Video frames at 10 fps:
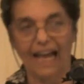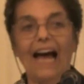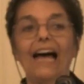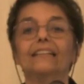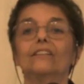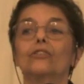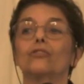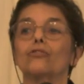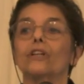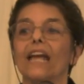and
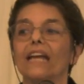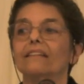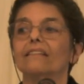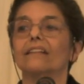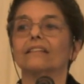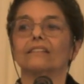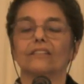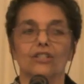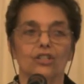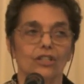create the
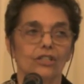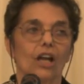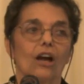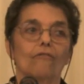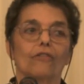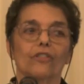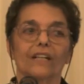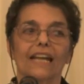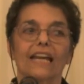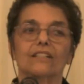conditions for
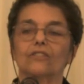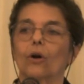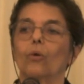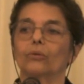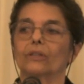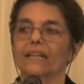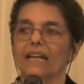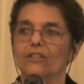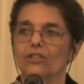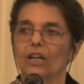the next golden
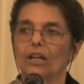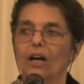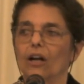age.